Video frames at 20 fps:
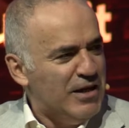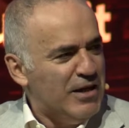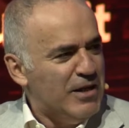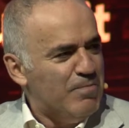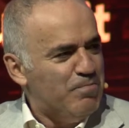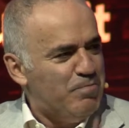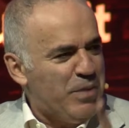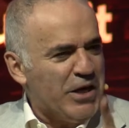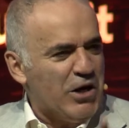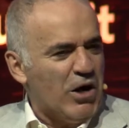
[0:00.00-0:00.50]

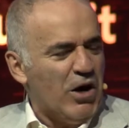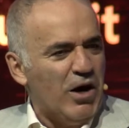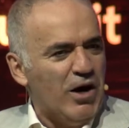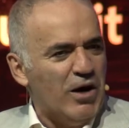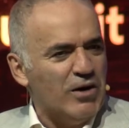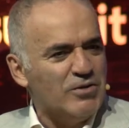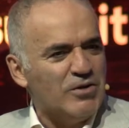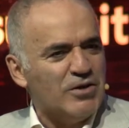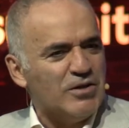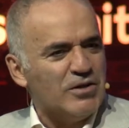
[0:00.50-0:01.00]

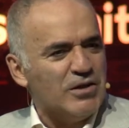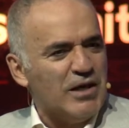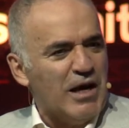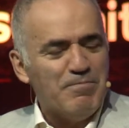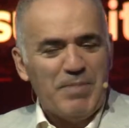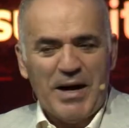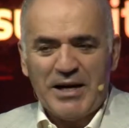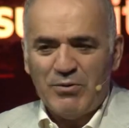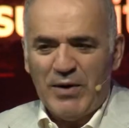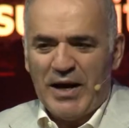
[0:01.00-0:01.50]
Because, and
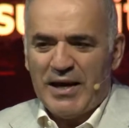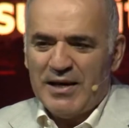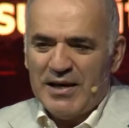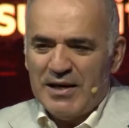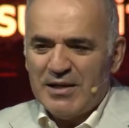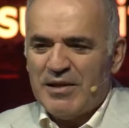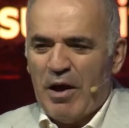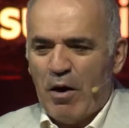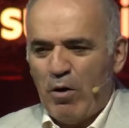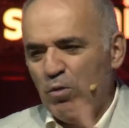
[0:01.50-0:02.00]
by the way,
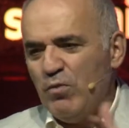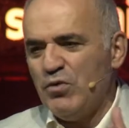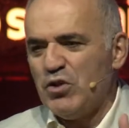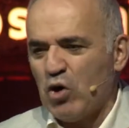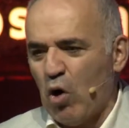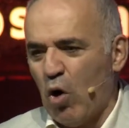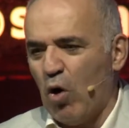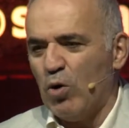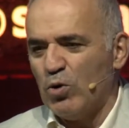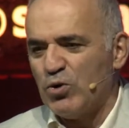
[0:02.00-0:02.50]
they always
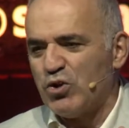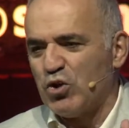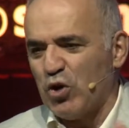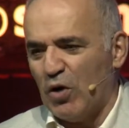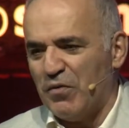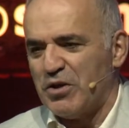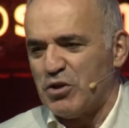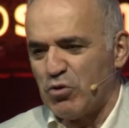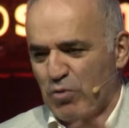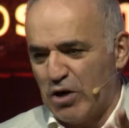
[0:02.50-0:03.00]
called
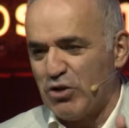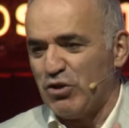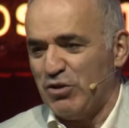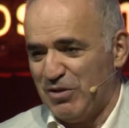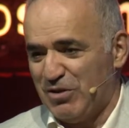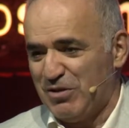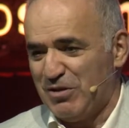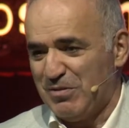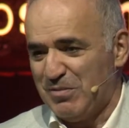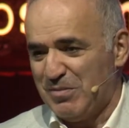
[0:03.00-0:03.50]
Soviets
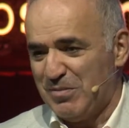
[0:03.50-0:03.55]
Russians.